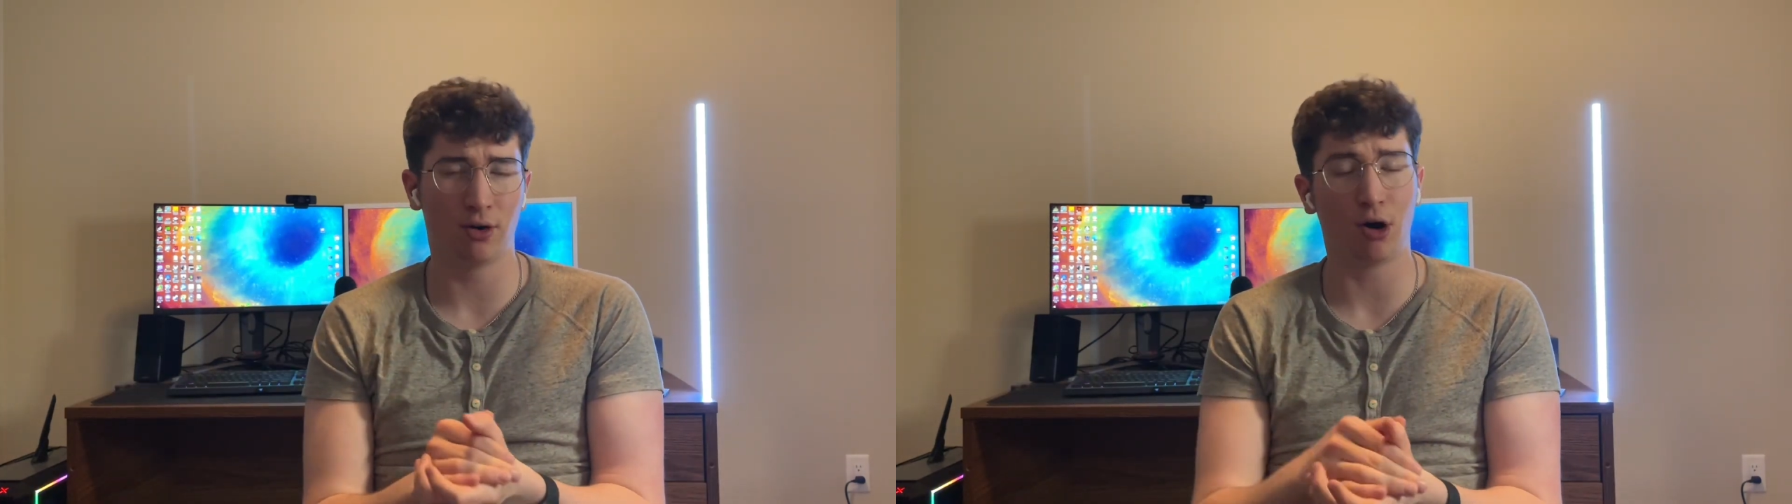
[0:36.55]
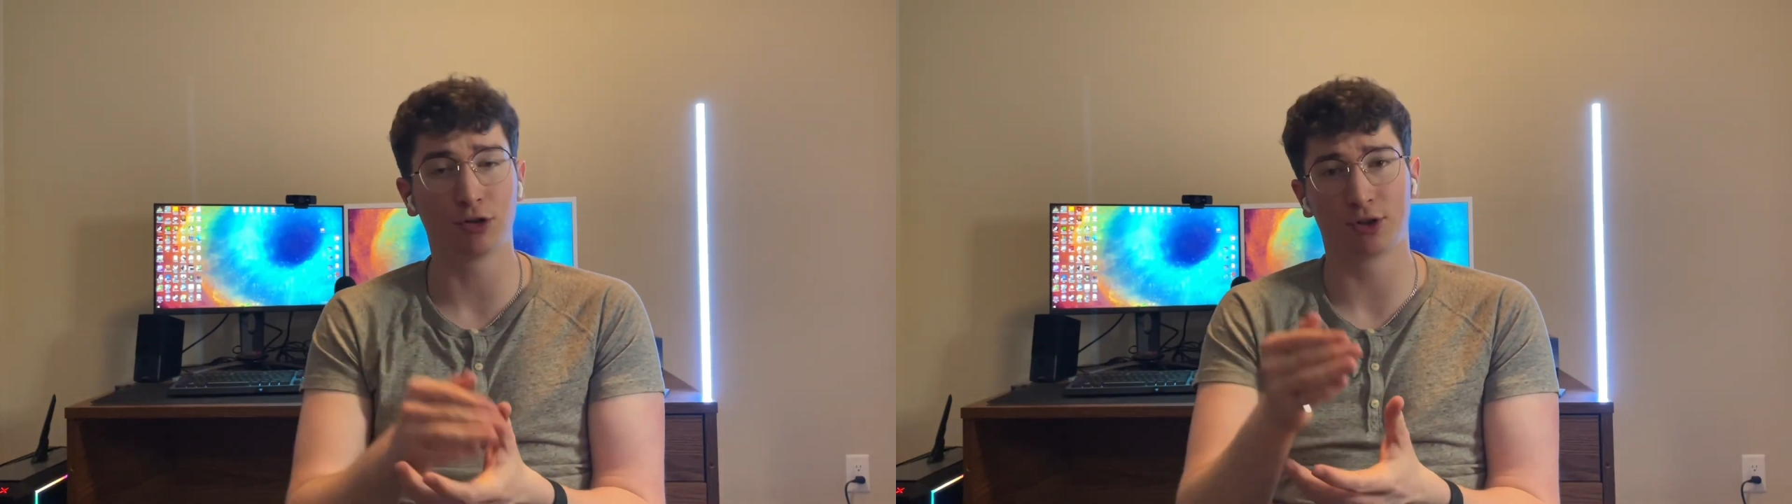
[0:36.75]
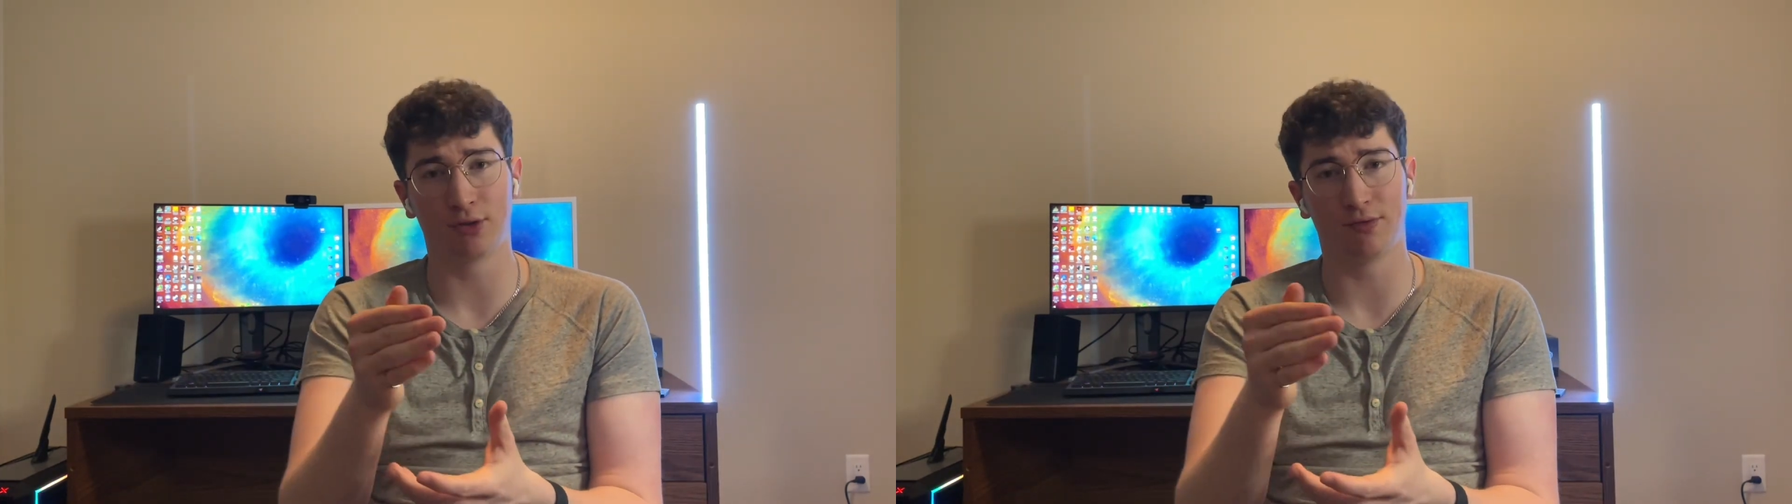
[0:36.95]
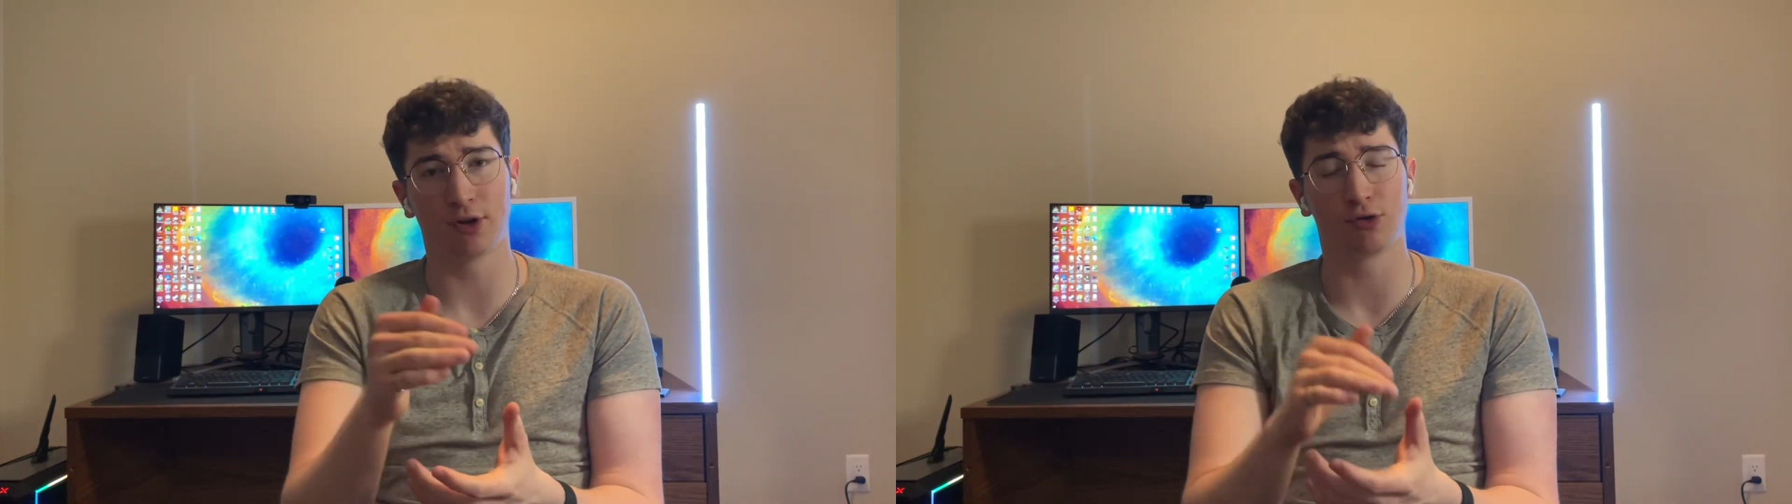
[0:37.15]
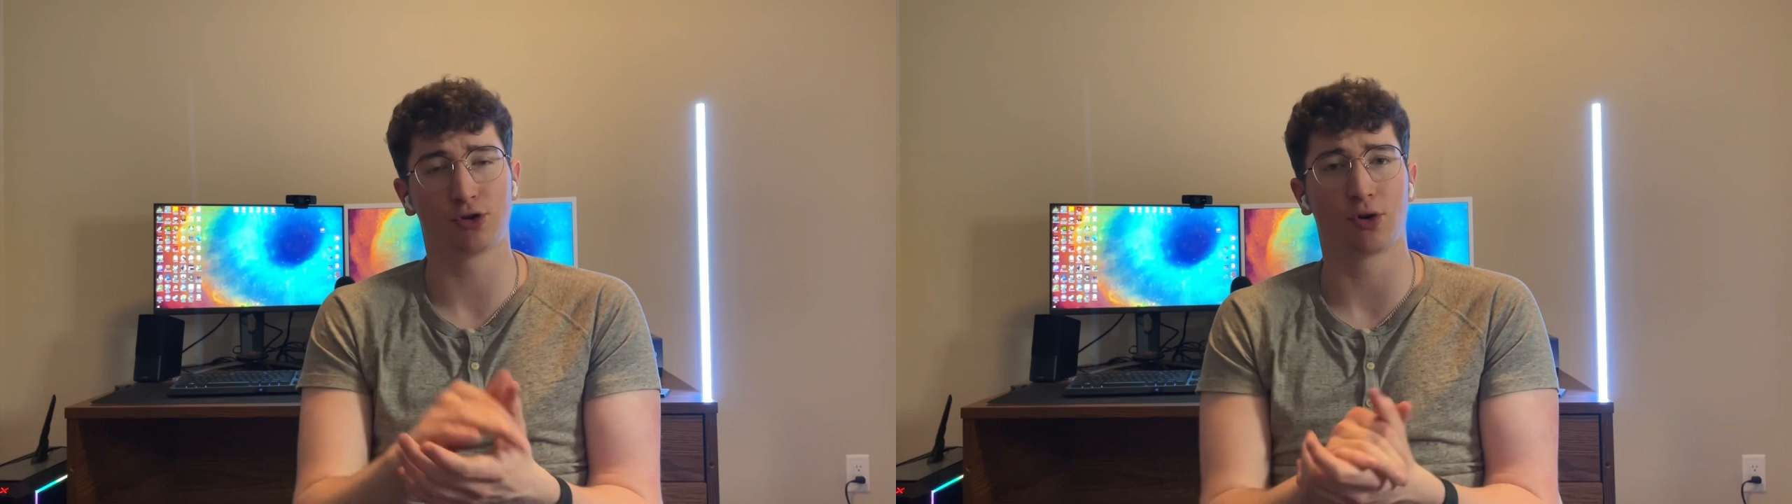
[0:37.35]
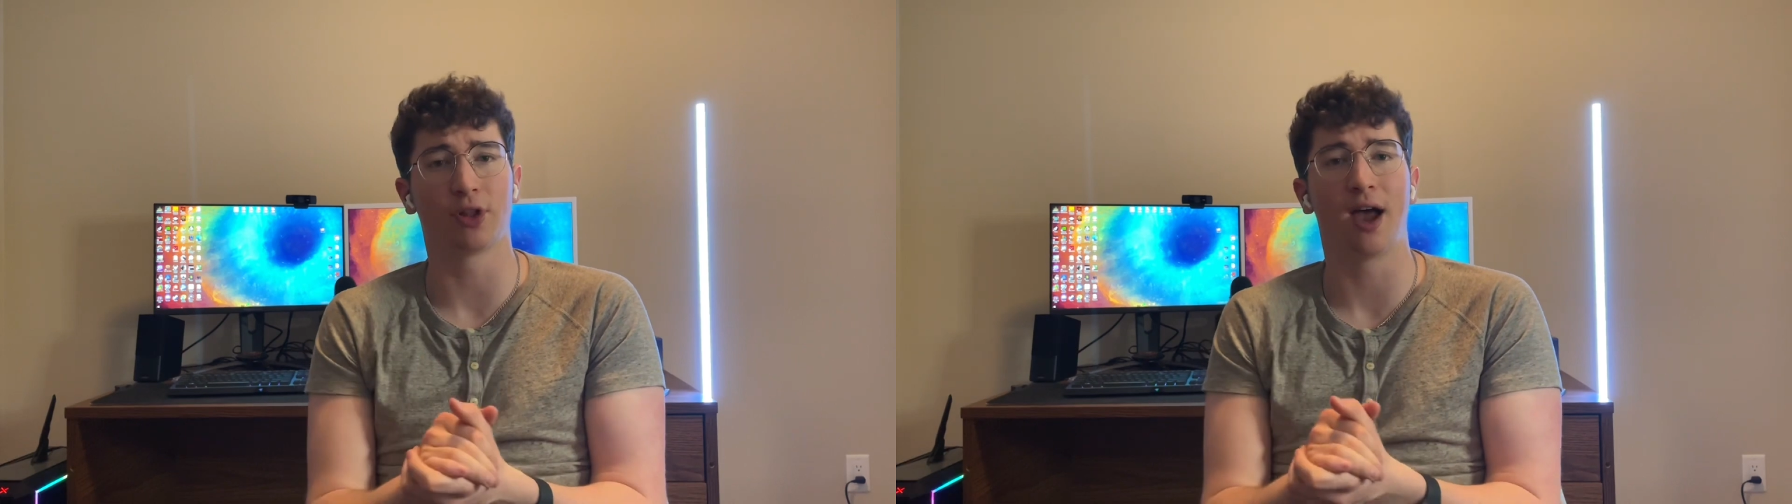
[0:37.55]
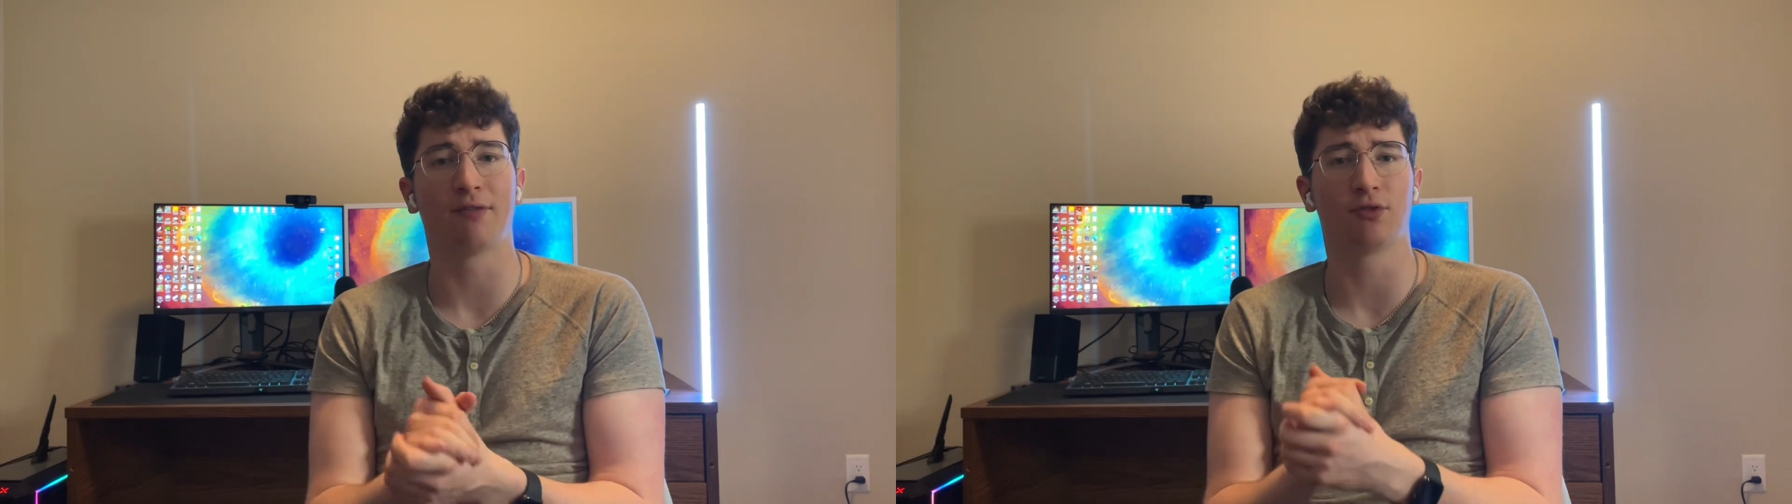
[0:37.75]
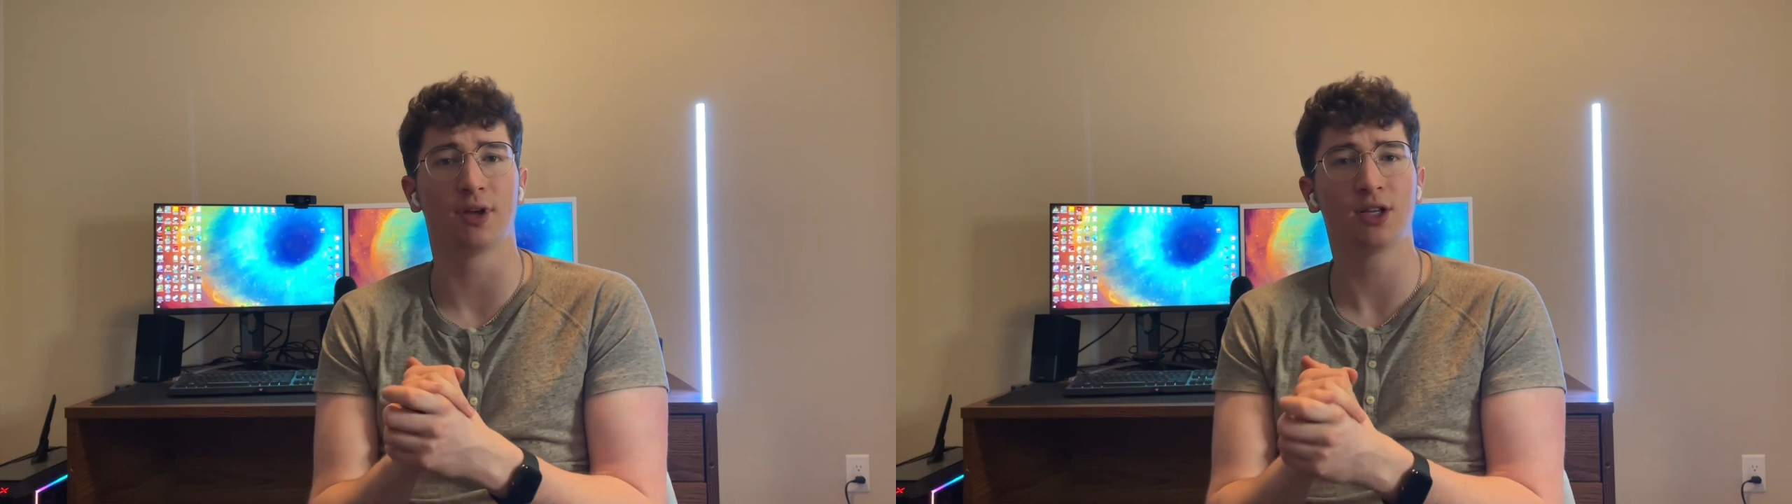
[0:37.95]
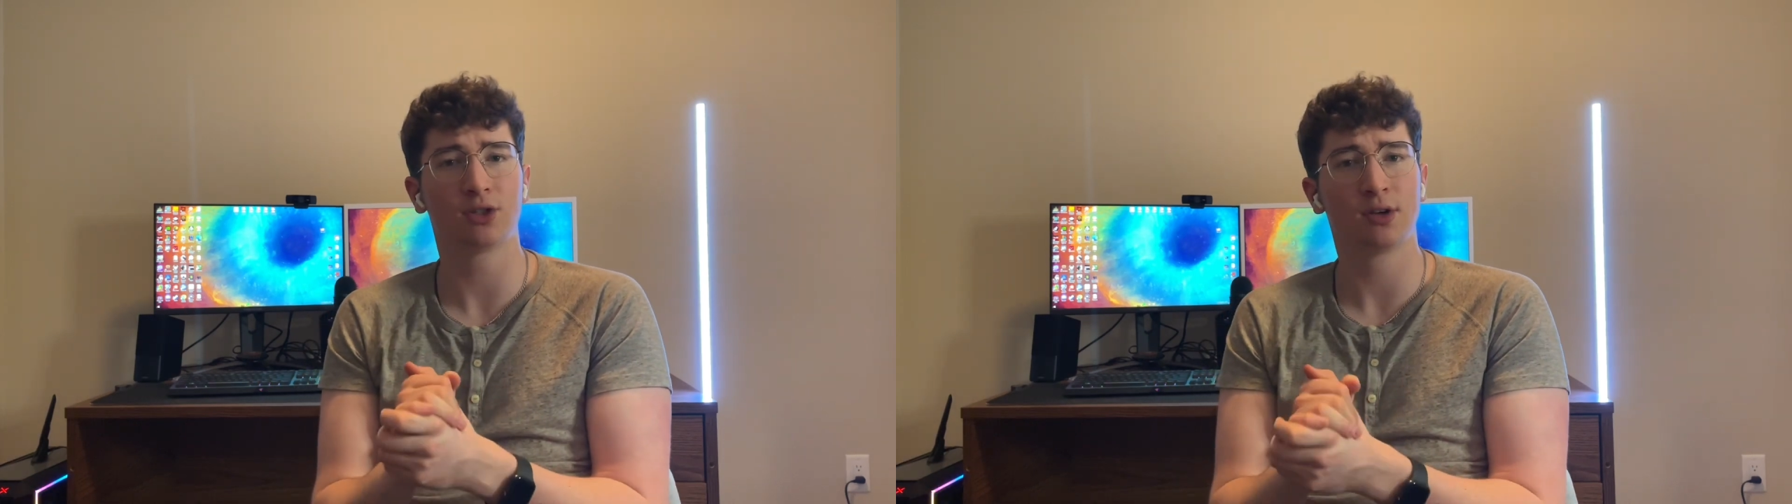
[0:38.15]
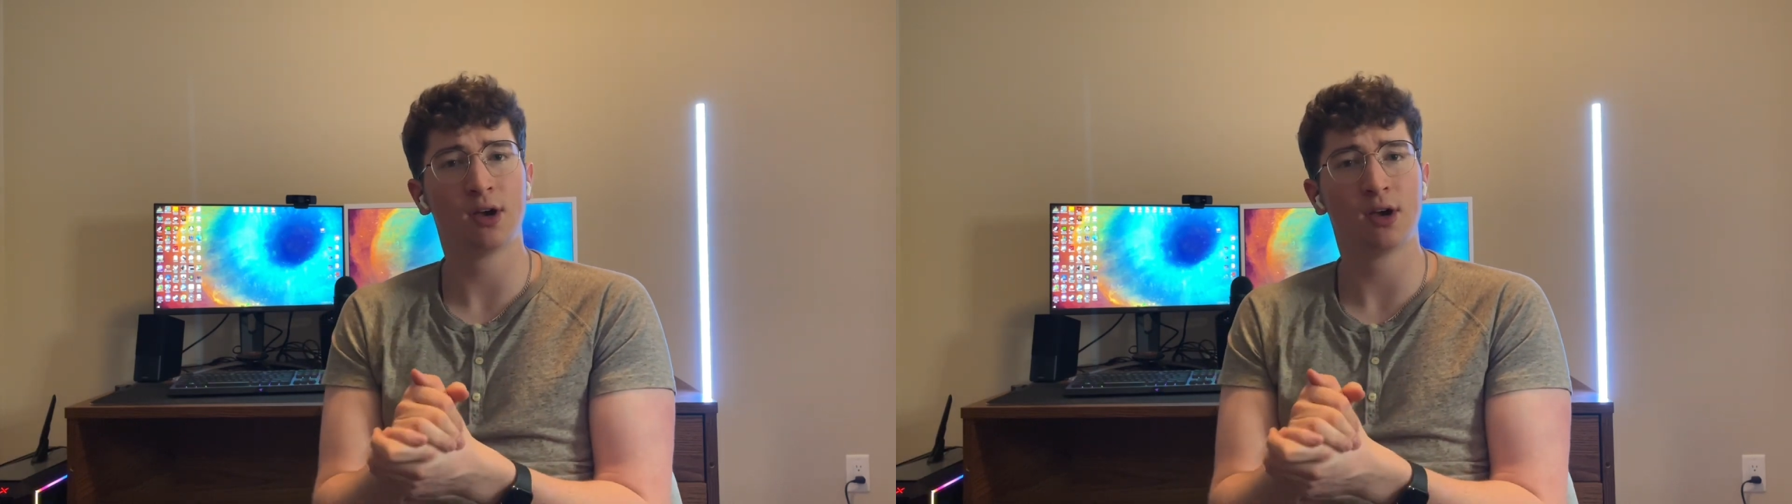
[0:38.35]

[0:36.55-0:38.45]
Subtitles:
I'll show the video shortly after this.